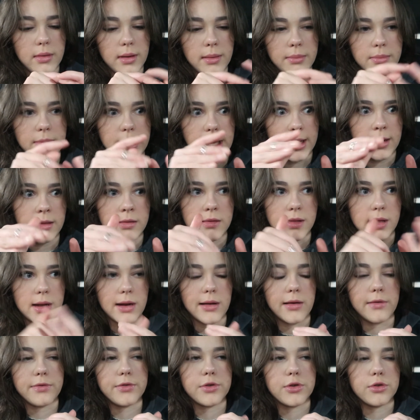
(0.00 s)
I'm getting that
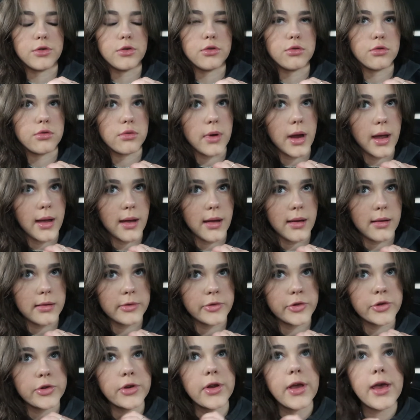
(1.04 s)
afternoon
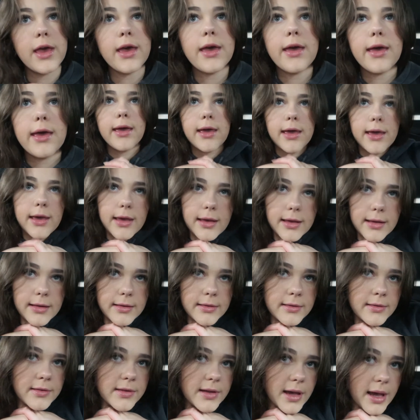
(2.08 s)
crash.
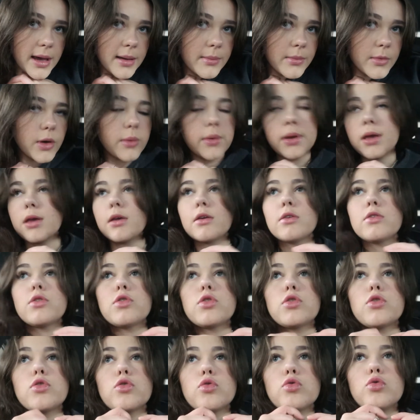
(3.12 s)
And I'm going
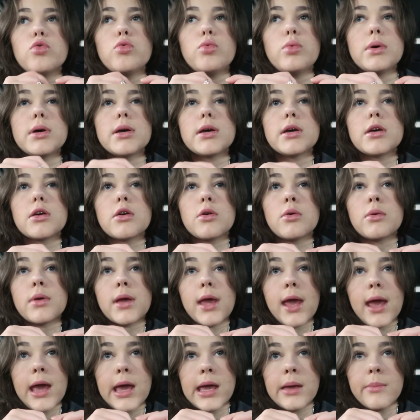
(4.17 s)
to go to
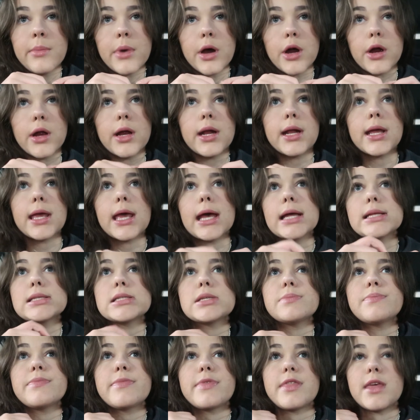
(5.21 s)
Kmart and get
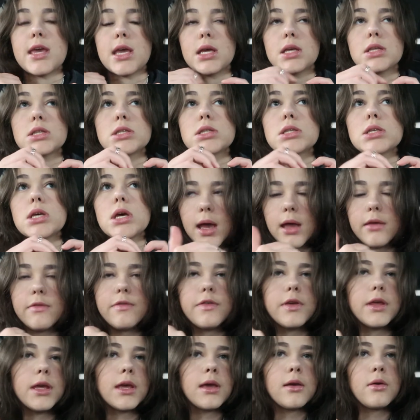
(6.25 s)
some things. I'm
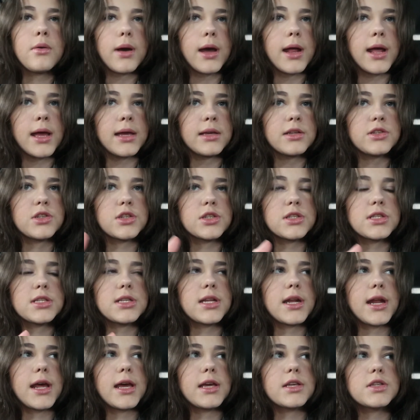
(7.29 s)
feeling quite anxious
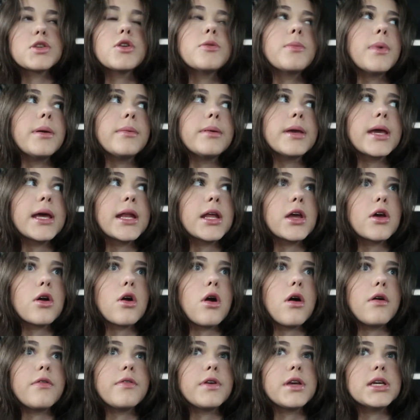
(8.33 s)
today, so maybe getting a
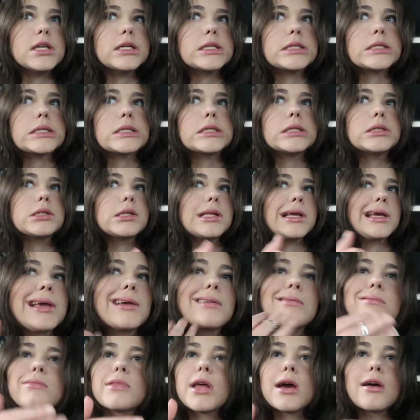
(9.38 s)
coffee isn't
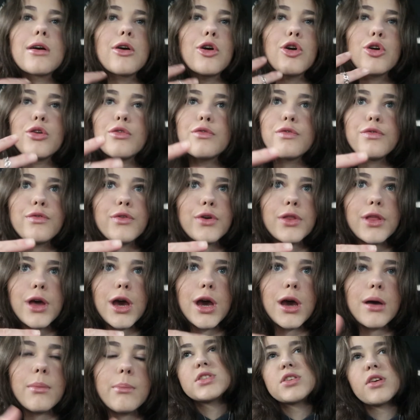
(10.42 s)
like that good for
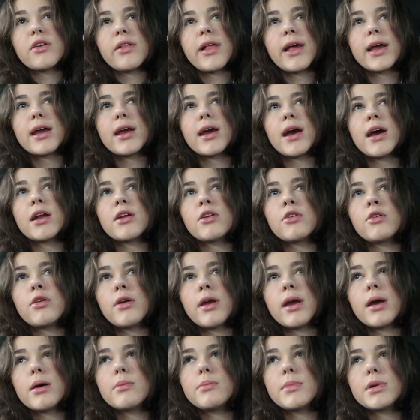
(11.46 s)
that. So like, I don't know
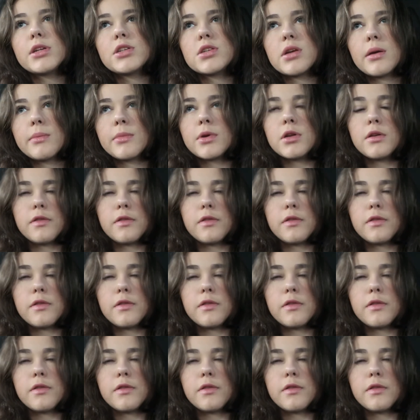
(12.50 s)
how much I'm